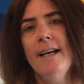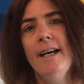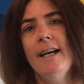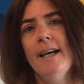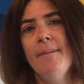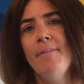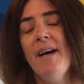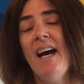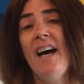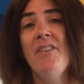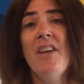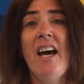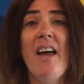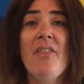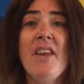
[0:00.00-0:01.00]

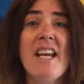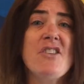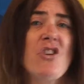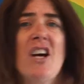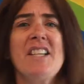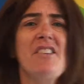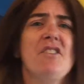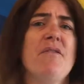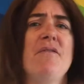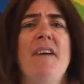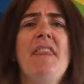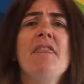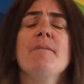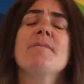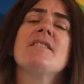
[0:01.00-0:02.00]
And they try to
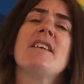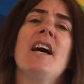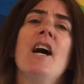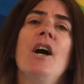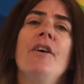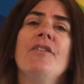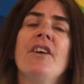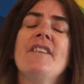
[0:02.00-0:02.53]
defend themselves,